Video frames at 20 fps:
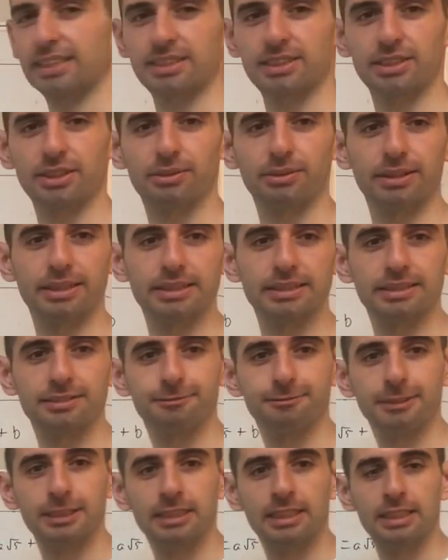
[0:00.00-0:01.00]
degrees.
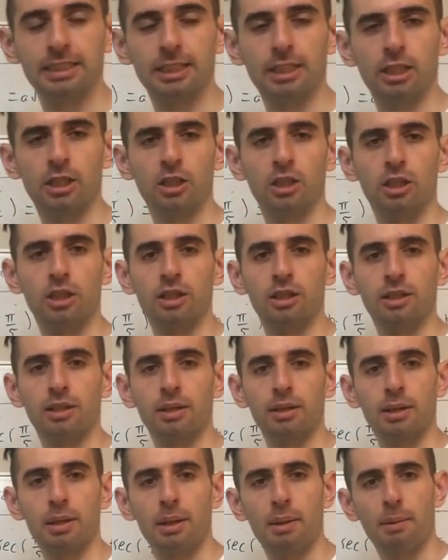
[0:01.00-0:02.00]

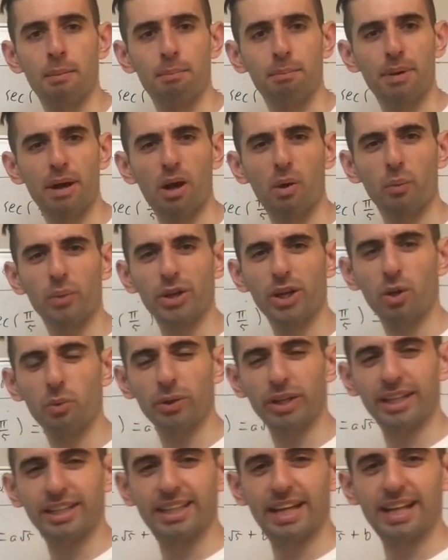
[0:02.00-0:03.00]
But we don't
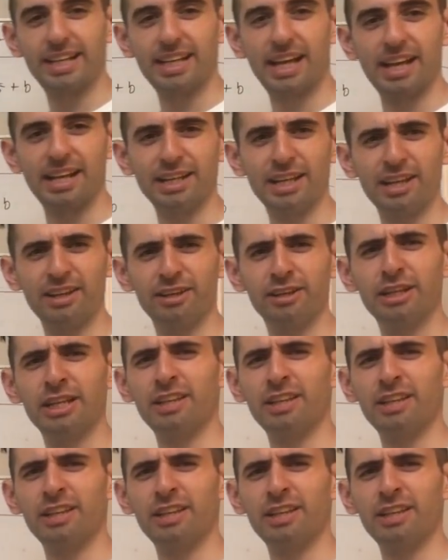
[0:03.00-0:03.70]
really need that. You didn't